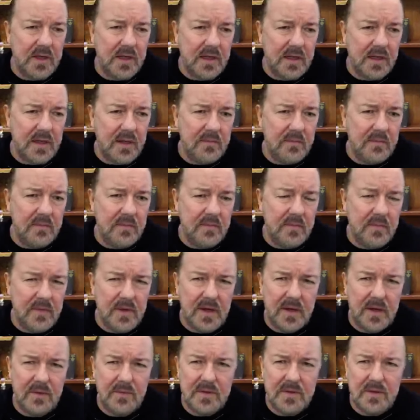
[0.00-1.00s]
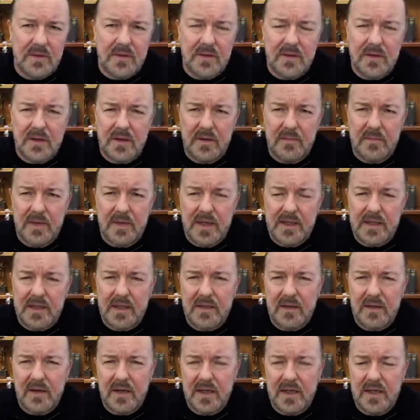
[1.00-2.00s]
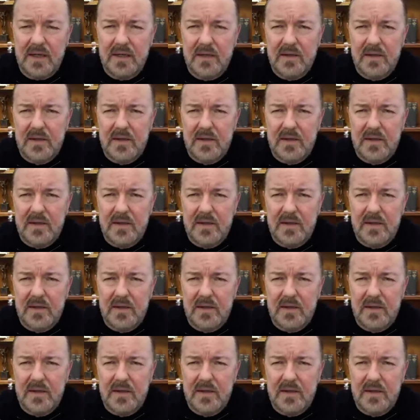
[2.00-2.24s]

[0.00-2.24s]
And it was an amazing night.